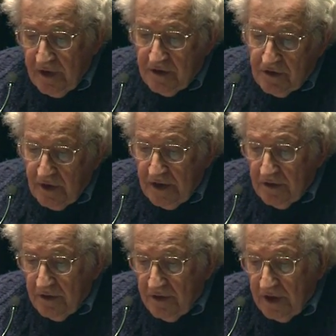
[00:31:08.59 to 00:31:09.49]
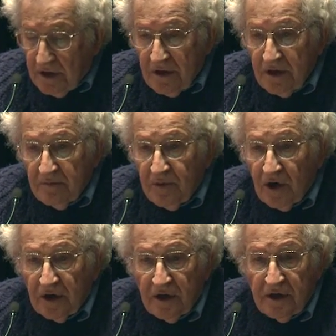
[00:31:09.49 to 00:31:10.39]
So I don't think the
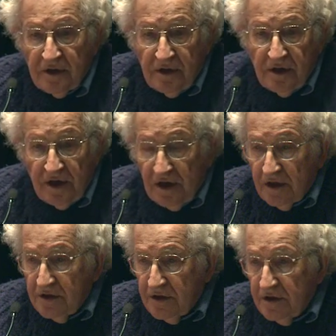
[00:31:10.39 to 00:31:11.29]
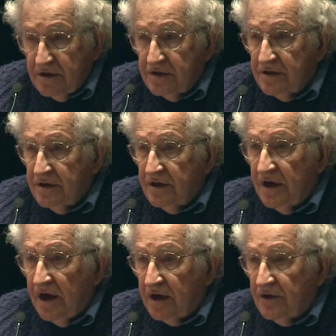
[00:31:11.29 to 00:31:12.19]
apartheid analogy is an
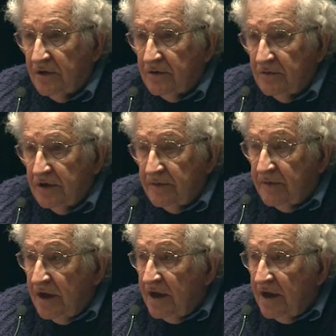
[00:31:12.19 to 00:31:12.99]
accurate one.